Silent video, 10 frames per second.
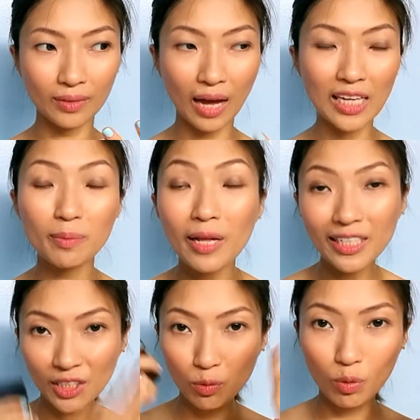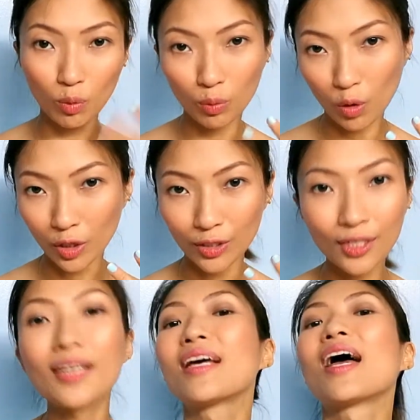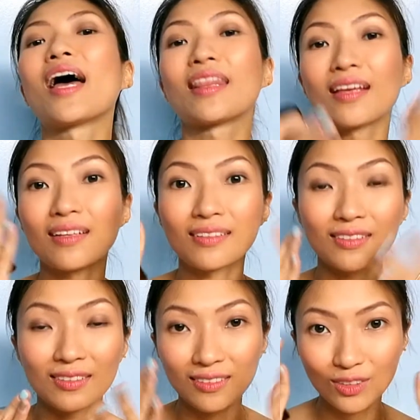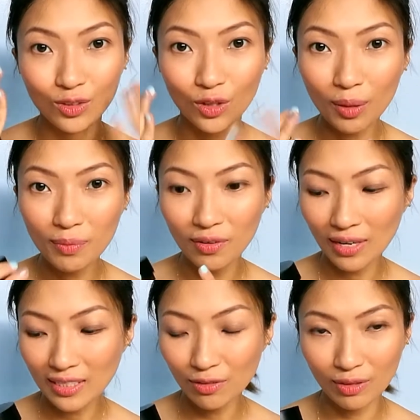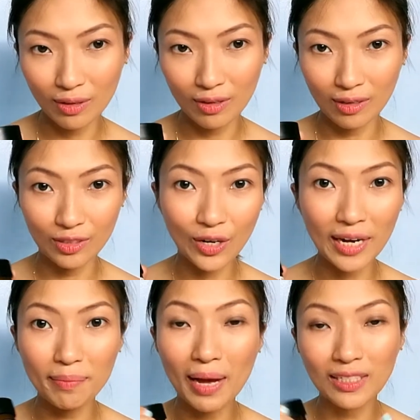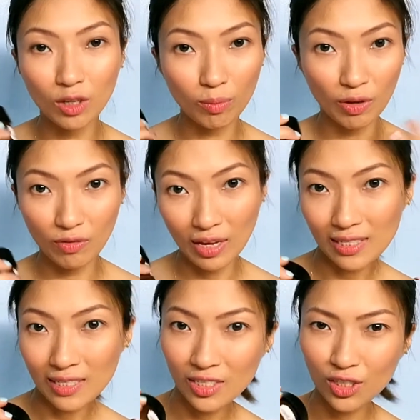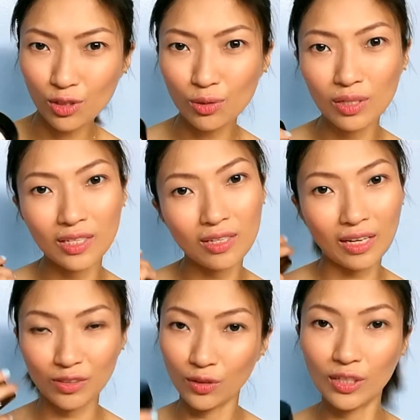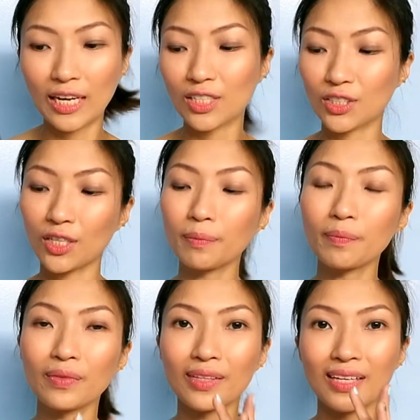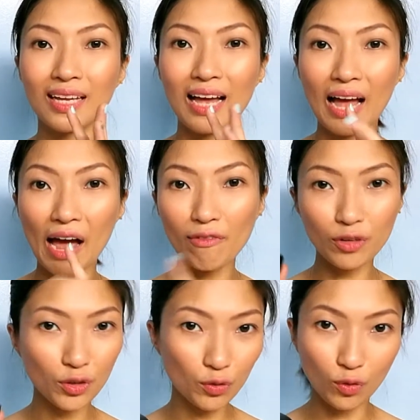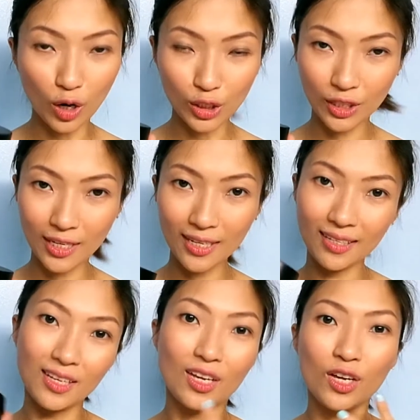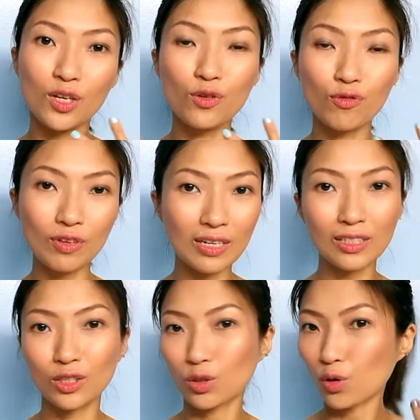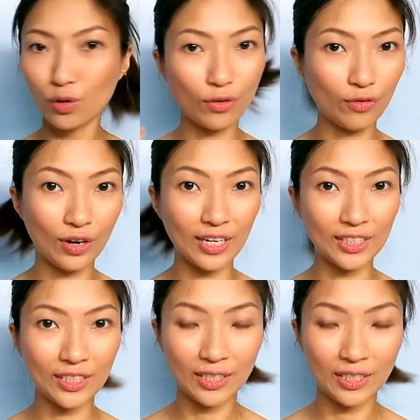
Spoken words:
I splash it with warm water and then scrub the rest of the dried mask on my face just to do a little exfoliation. After you've washed it, you feel so refreshed.